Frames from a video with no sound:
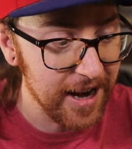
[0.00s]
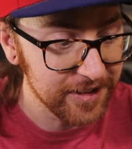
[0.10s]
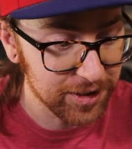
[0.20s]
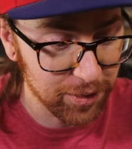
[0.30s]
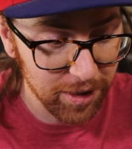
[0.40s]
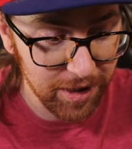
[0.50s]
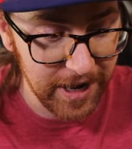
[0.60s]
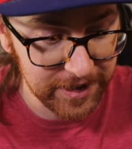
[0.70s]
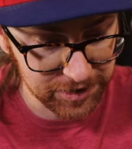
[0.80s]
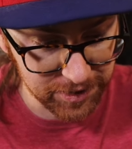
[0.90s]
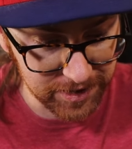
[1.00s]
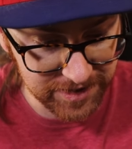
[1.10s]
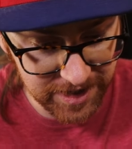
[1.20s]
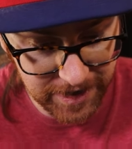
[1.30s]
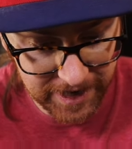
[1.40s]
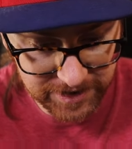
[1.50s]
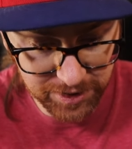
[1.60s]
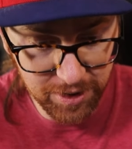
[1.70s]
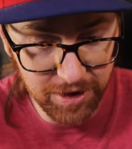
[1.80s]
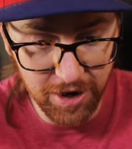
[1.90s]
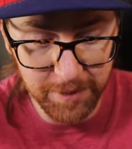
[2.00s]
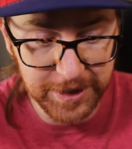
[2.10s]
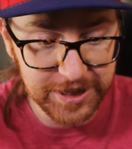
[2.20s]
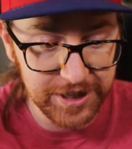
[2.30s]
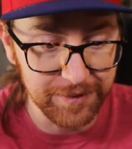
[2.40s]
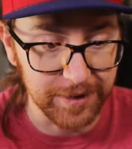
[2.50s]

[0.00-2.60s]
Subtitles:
X-Crawl Extras, an X-Crawl RPG